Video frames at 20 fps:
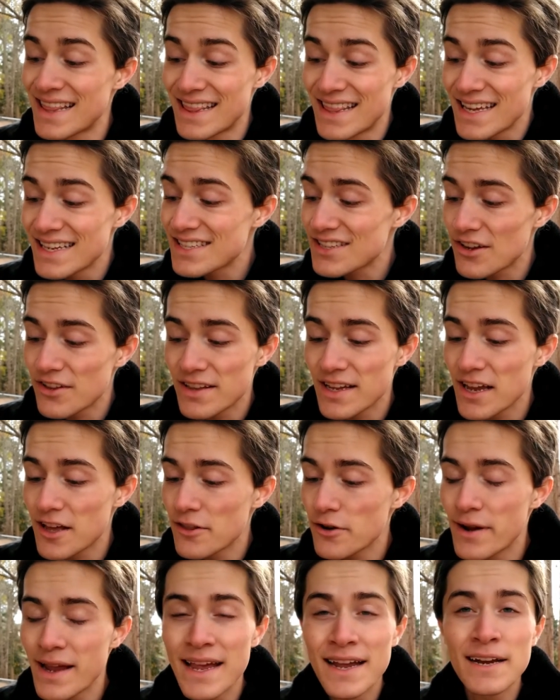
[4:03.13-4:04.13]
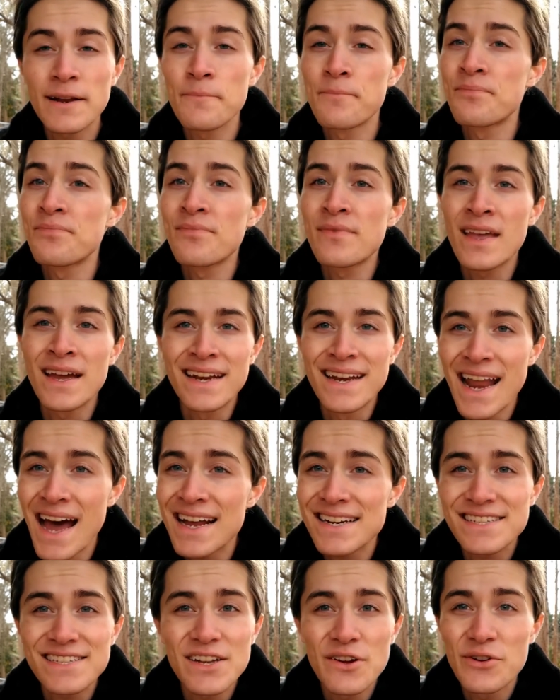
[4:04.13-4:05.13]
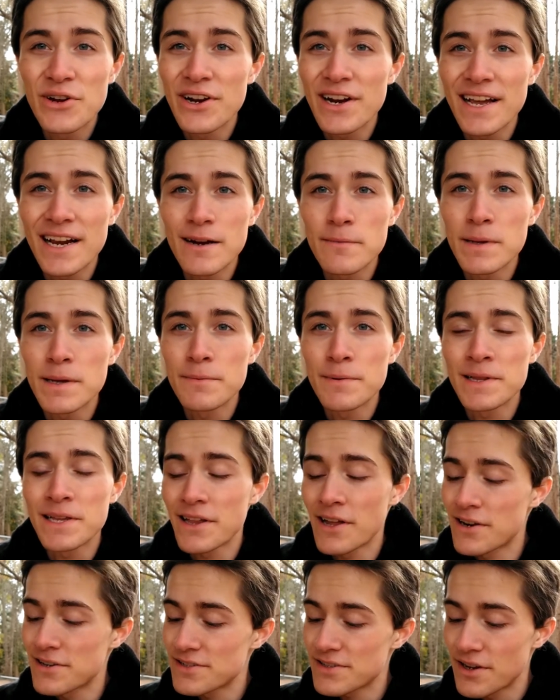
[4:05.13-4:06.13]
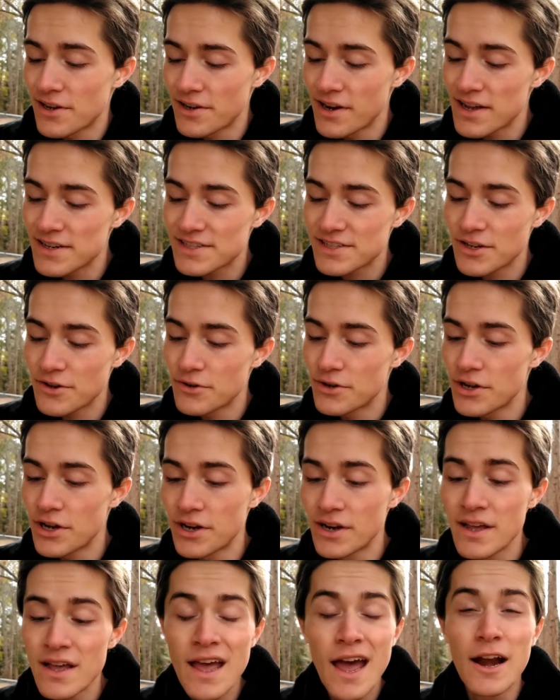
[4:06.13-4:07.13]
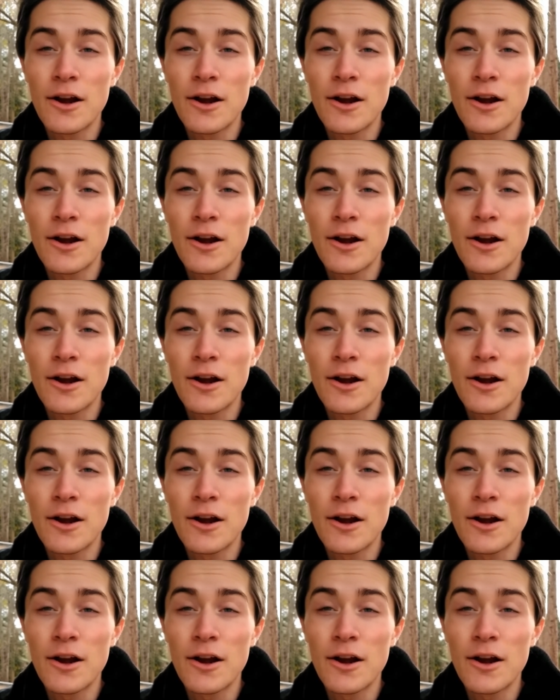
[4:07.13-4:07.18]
This, on the other hand, not so good. I gotta be completely honest with y'all. Not so good.